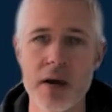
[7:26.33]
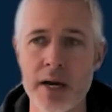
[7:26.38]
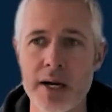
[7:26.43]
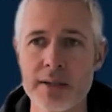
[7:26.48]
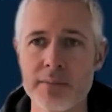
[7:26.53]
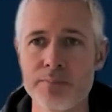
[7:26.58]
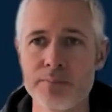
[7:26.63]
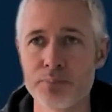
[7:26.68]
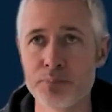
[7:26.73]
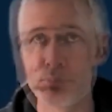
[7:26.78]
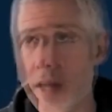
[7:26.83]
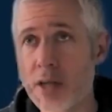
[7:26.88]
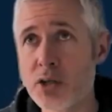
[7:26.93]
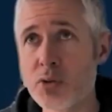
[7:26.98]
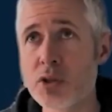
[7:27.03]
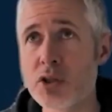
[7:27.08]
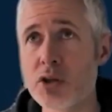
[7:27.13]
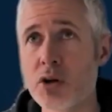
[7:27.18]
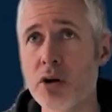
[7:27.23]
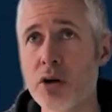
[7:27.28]
And as
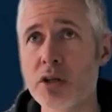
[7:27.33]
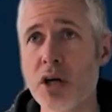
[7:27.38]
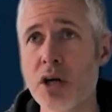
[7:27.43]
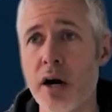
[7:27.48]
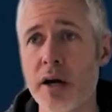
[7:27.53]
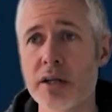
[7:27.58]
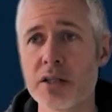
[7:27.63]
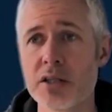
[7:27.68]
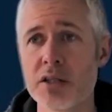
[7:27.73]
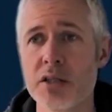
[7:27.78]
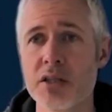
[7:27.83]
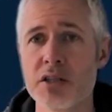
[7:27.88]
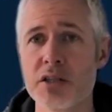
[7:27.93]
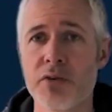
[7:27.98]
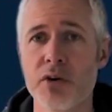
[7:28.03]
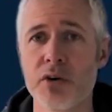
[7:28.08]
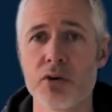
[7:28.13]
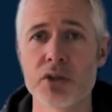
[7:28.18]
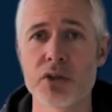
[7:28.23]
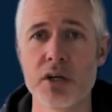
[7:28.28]
we started talking to these
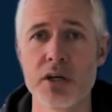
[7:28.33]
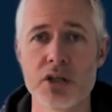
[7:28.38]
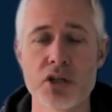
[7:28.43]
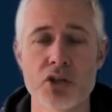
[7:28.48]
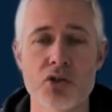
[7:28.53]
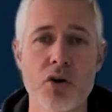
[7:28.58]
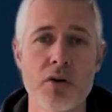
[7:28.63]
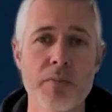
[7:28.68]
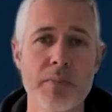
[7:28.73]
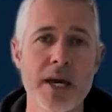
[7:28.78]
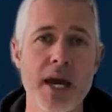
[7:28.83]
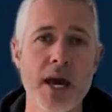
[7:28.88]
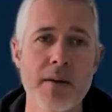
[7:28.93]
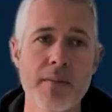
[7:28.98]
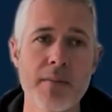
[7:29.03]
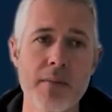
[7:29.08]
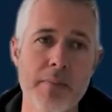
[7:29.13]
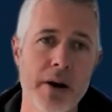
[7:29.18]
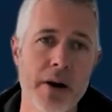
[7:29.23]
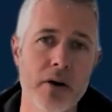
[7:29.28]
folks, it just sort of
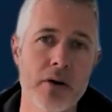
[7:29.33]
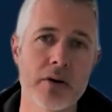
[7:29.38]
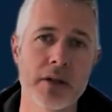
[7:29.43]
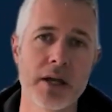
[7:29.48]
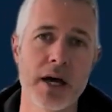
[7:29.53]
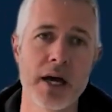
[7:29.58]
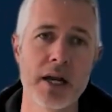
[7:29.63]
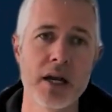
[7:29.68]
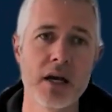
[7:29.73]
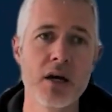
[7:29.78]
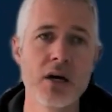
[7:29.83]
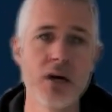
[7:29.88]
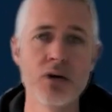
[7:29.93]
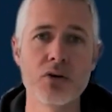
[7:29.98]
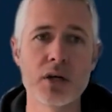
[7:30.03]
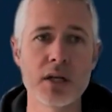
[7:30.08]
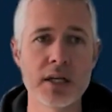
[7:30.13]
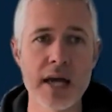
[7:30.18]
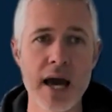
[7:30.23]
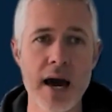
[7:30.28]
became apparent that you
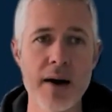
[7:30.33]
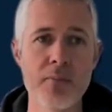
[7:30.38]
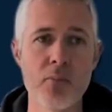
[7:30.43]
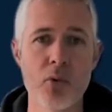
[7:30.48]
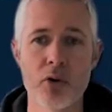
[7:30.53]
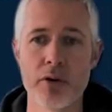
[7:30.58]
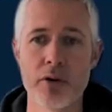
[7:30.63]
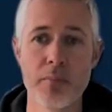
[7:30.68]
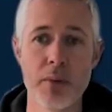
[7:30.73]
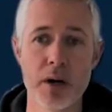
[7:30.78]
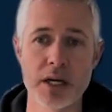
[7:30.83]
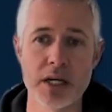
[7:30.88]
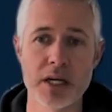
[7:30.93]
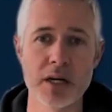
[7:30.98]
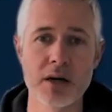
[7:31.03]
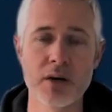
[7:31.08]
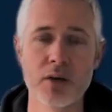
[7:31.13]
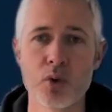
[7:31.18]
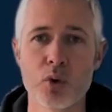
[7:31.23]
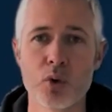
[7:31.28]
could get more than
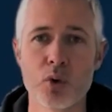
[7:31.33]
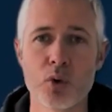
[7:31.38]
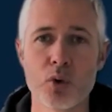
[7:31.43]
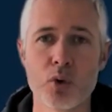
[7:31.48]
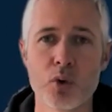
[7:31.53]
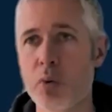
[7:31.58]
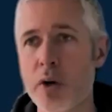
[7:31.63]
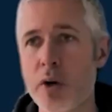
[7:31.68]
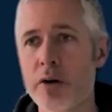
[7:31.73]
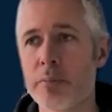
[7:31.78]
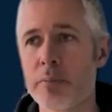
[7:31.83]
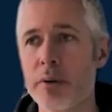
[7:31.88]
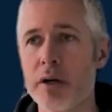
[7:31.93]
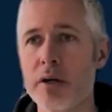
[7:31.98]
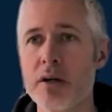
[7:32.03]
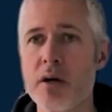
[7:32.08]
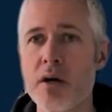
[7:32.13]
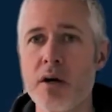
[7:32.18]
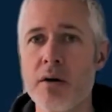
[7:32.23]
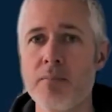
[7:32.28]
money, which sounds weird,
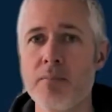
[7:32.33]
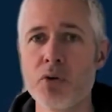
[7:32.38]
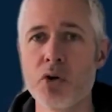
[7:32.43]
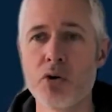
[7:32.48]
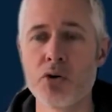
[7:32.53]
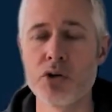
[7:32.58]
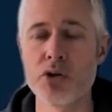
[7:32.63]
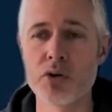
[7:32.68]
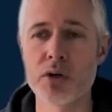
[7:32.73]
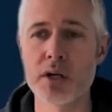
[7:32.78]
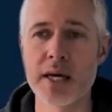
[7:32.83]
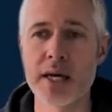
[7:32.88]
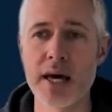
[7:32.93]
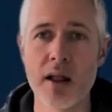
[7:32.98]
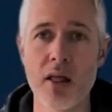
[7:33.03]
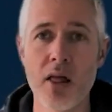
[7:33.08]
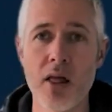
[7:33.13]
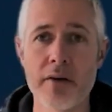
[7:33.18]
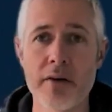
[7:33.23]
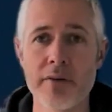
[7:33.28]
but you could get a
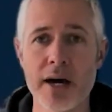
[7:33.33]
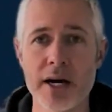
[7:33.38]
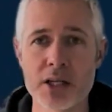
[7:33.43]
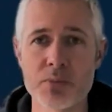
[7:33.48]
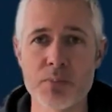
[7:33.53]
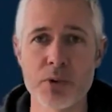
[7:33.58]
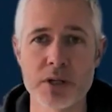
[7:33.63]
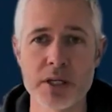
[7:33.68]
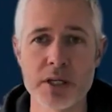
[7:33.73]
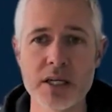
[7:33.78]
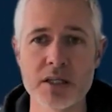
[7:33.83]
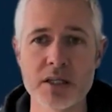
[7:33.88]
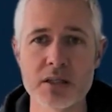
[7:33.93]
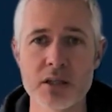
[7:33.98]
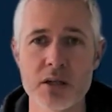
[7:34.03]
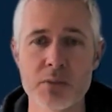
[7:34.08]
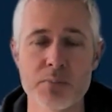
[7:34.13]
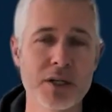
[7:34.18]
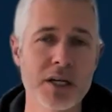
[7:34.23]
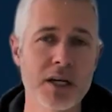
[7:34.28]
lot of expertise,
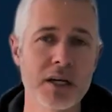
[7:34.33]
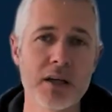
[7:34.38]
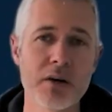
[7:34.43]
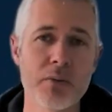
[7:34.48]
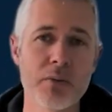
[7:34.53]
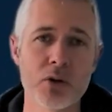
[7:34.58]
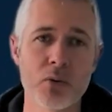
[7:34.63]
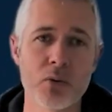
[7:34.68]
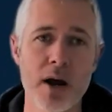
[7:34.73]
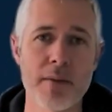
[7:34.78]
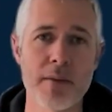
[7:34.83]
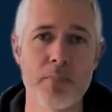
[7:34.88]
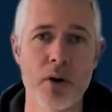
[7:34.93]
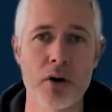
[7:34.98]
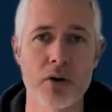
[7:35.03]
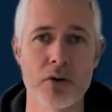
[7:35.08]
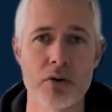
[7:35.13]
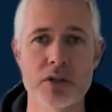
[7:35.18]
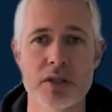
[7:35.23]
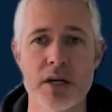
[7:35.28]
particularly with the right
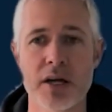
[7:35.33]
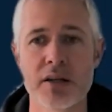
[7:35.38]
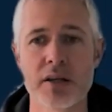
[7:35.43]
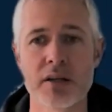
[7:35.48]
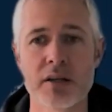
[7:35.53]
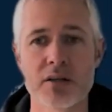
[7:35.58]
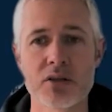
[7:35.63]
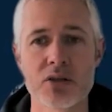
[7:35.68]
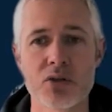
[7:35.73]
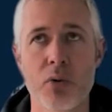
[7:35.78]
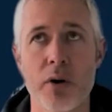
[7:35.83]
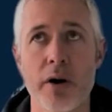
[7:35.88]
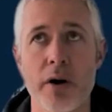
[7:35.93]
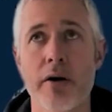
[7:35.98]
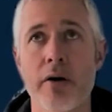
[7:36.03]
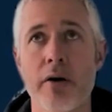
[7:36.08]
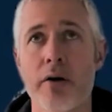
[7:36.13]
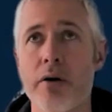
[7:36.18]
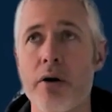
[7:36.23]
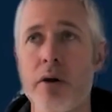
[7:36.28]
partners. And I think this is
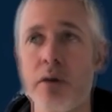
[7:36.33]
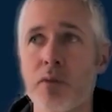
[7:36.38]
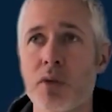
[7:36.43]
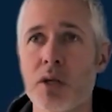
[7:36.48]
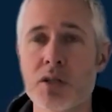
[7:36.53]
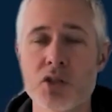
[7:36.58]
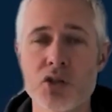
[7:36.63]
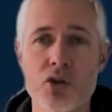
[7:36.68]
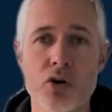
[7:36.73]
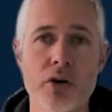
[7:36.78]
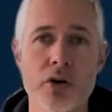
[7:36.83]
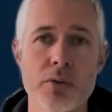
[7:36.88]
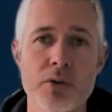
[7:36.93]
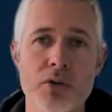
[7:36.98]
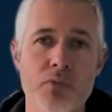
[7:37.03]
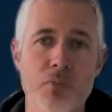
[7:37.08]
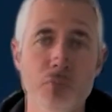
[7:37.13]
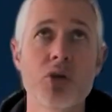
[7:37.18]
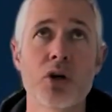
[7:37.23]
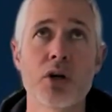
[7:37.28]
where this
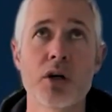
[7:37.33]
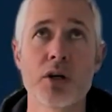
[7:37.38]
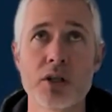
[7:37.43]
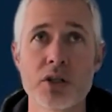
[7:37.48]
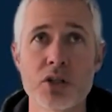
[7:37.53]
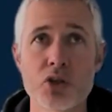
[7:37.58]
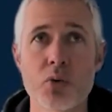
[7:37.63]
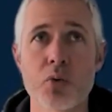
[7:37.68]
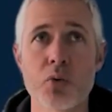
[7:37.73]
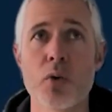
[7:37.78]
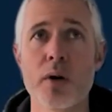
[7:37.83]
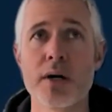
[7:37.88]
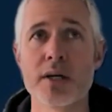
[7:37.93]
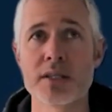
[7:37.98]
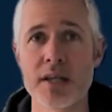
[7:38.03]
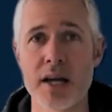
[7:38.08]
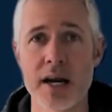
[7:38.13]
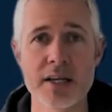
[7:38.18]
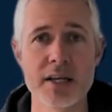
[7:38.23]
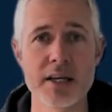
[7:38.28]
journey took a twist
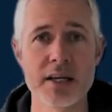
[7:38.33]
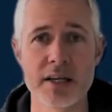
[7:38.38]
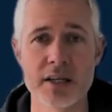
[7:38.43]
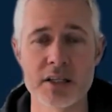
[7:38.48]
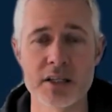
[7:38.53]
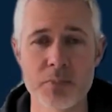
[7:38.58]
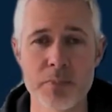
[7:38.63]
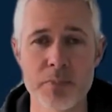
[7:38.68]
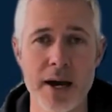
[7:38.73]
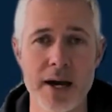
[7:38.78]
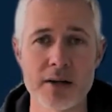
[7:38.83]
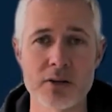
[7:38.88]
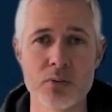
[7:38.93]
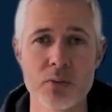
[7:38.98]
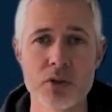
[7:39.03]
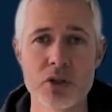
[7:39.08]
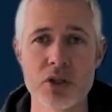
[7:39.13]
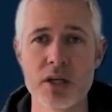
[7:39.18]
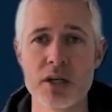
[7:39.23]
that I didn't expect, which